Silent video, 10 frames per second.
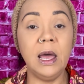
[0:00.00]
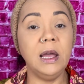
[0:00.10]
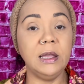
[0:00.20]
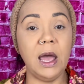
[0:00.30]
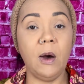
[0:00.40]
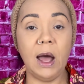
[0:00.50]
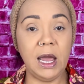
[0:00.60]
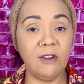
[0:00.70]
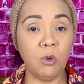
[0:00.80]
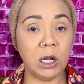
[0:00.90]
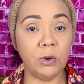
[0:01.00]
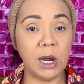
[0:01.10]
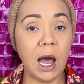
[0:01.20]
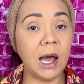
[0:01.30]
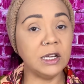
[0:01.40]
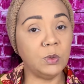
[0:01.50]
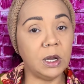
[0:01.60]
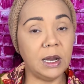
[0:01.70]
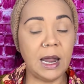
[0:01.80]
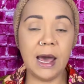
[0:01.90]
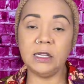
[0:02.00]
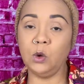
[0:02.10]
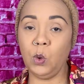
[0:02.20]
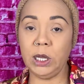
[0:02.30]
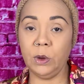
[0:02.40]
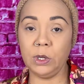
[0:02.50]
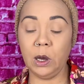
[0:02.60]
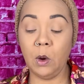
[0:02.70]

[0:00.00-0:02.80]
Now, I have watery eyes. Will it last? We don't know.